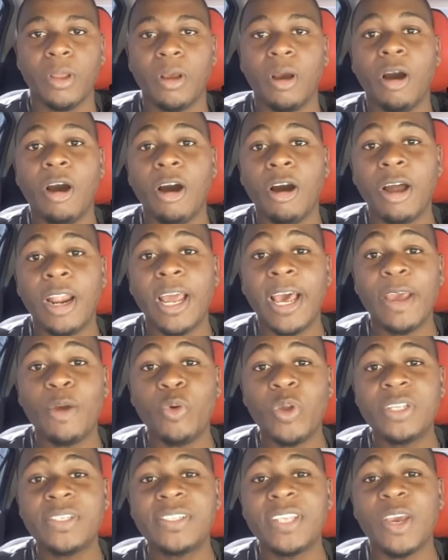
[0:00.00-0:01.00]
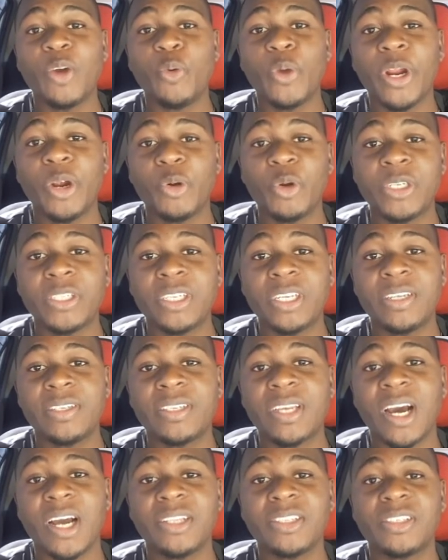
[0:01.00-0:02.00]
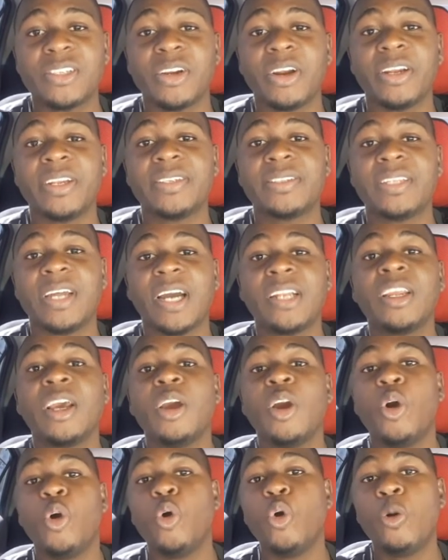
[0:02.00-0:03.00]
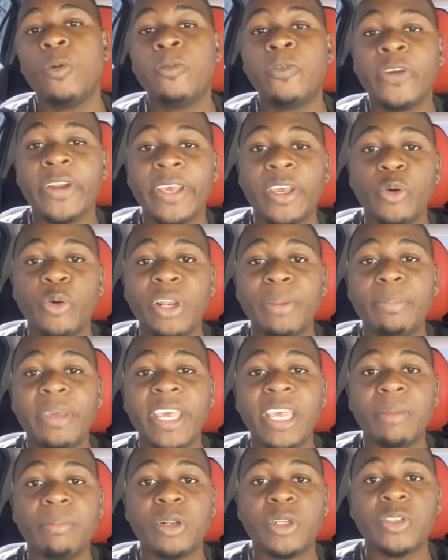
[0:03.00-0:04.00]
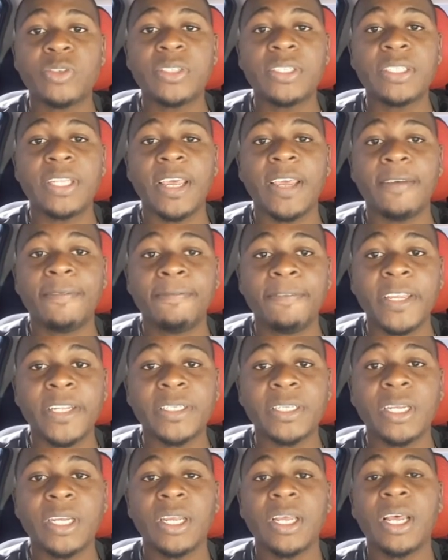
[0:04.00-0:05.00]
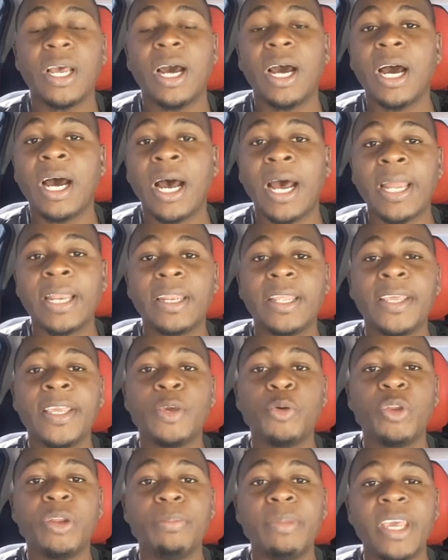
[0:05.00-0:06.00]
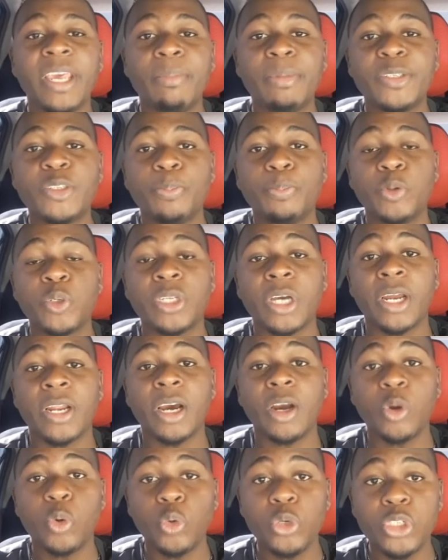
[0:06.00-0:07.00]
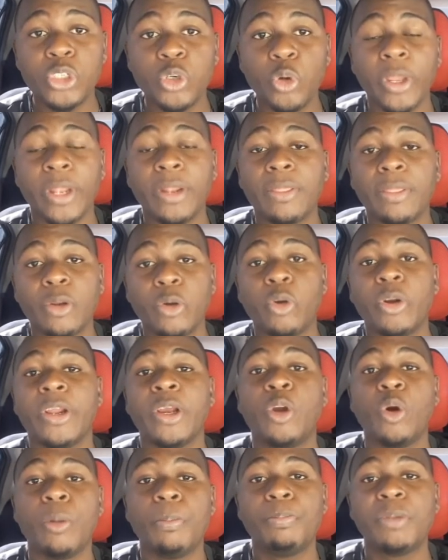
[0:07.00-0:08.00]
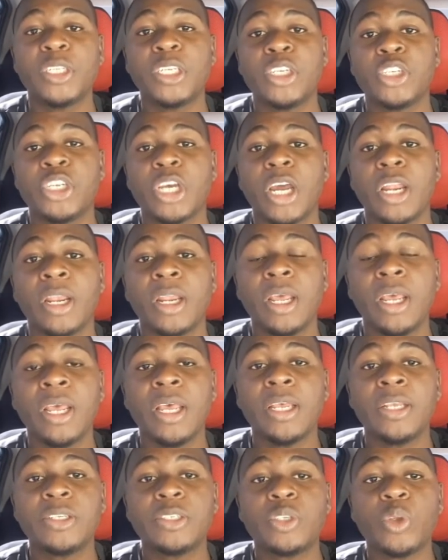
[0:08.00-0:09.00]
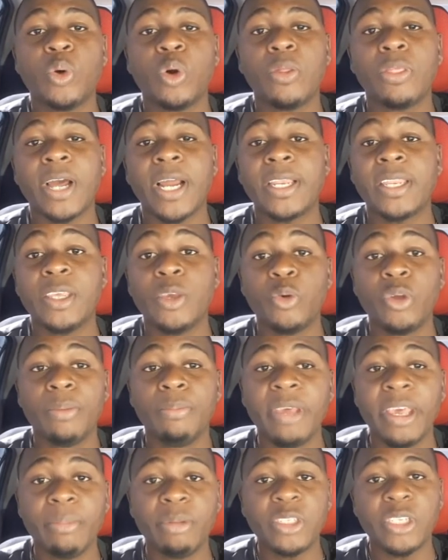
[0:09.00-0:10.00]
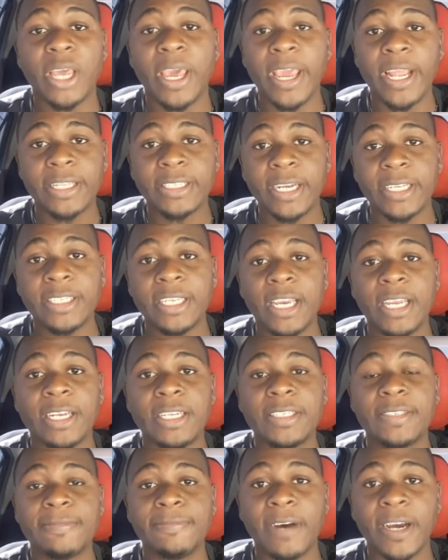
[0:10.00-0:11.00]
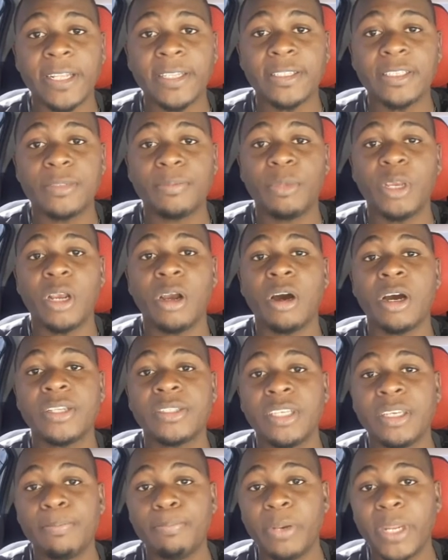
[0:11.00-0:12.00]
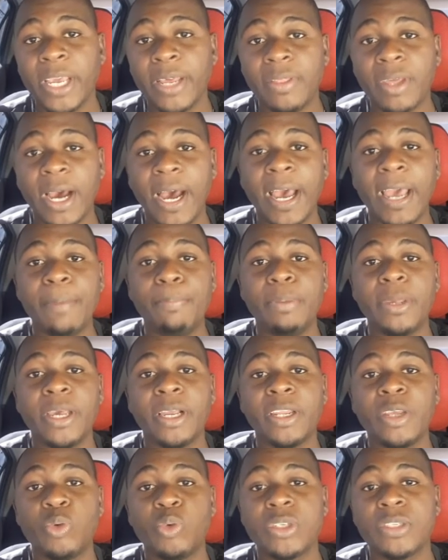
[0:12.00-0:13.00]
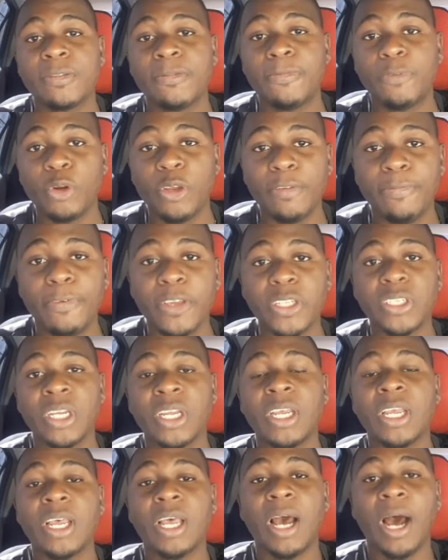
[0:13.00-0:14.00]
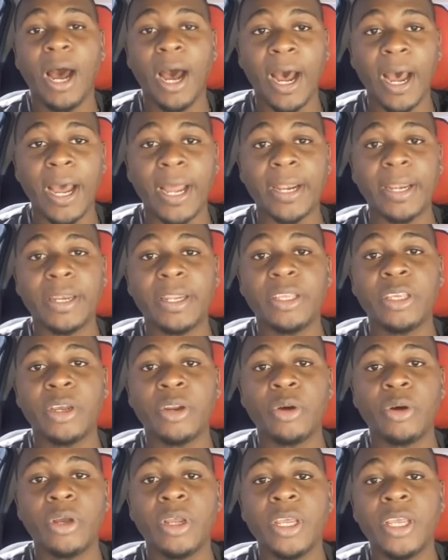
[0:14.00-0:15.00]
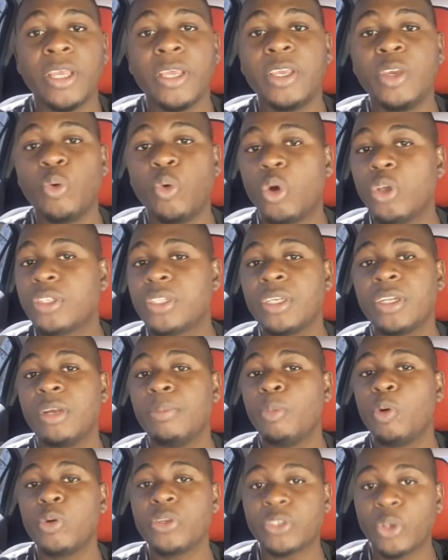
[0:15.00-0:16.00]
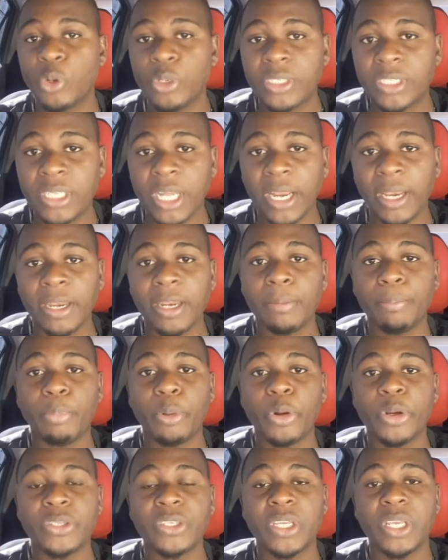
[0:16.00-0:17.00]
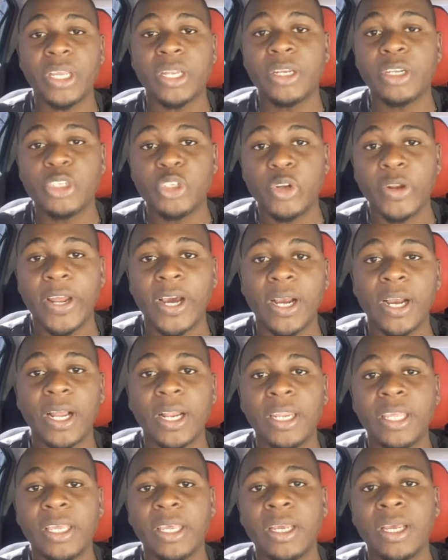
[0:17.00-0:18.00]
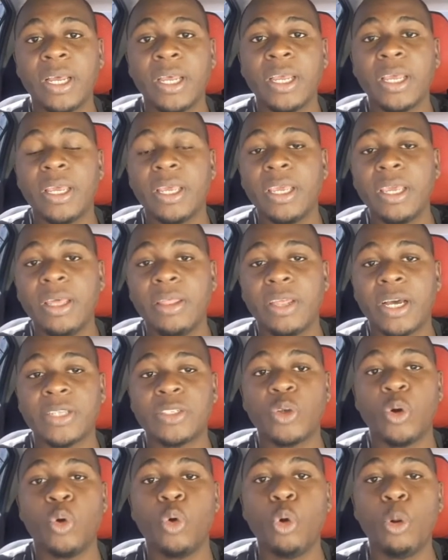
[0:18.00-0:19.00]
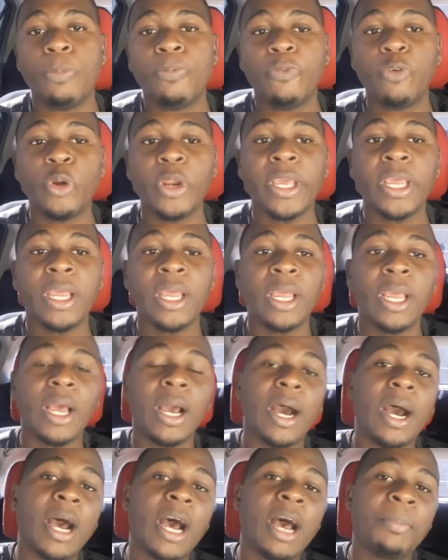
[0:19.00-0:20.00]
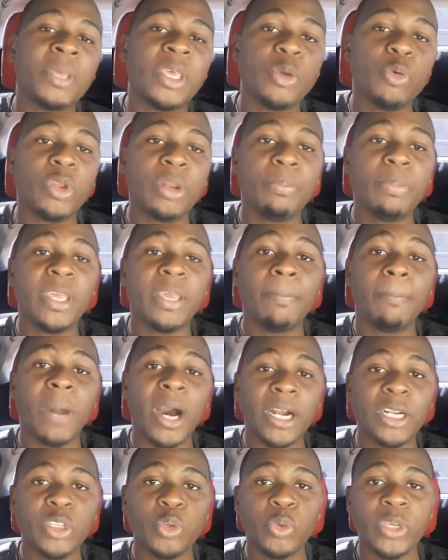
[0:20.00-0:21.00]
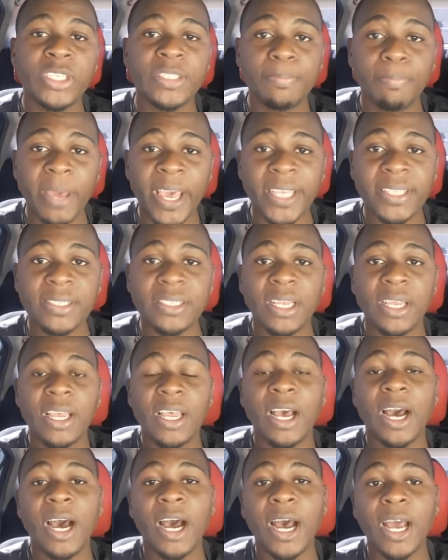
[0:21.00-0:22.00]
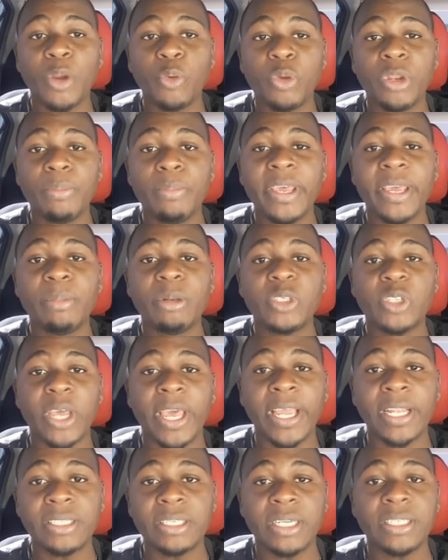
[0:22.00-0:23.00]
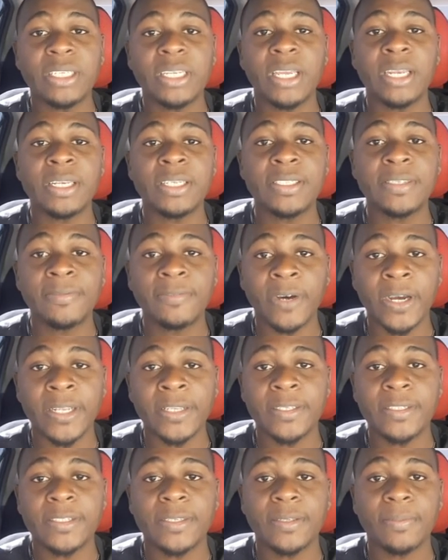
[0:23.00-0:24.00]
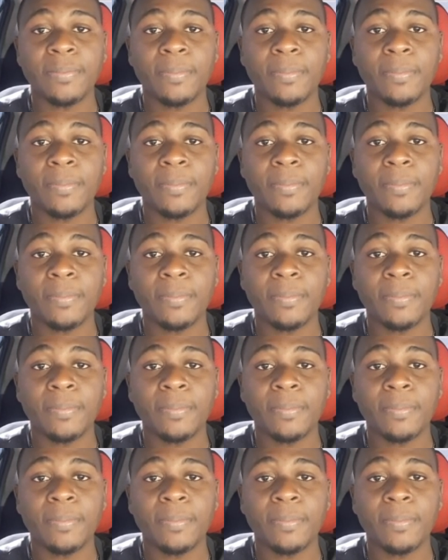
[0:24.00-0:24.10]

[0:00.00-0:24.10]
All I will say where Russell is concerned is that hopefully he will be able to stay fit and he will be able to put on a good showing throughout the competition so that he will be able to entertain his fans, because he played the IPL, he wasn't fully fit, and you know, he wasn't the most outstanding person in the Sri Lanka league either. So hopefully he will be back to his best and will be able to entertain his fans.